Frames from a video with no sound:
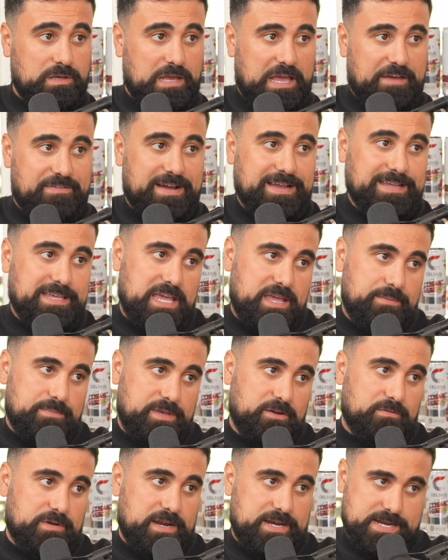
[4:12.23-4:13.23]
If I came
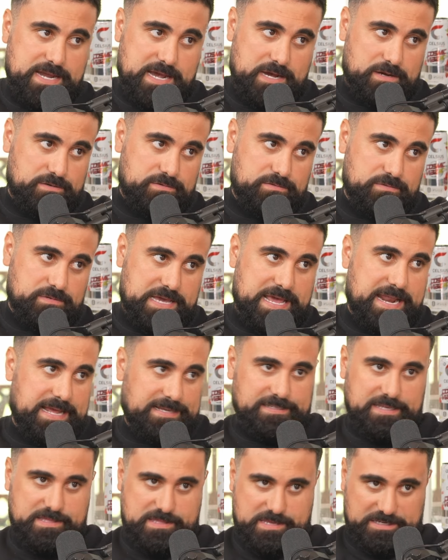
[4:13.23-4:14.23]
here right now and I
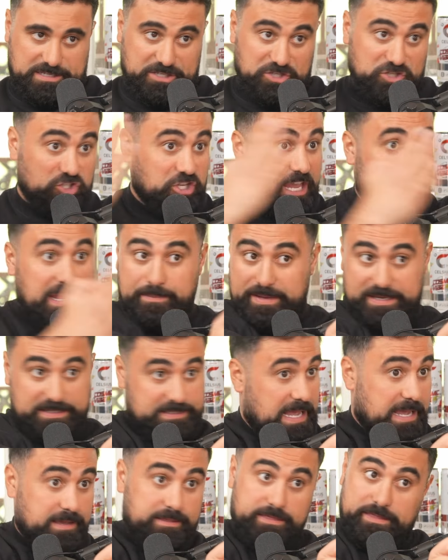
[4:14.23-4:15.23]
said the same
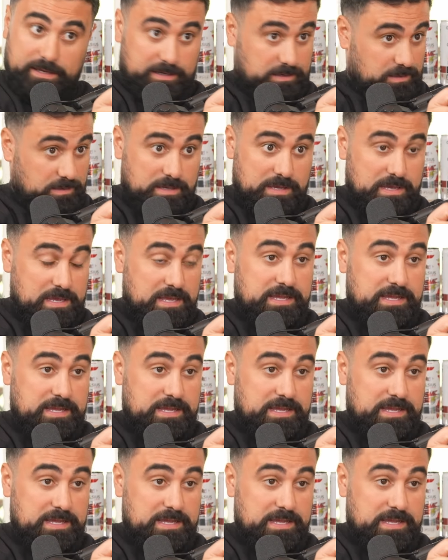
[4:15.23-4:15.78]
exact thing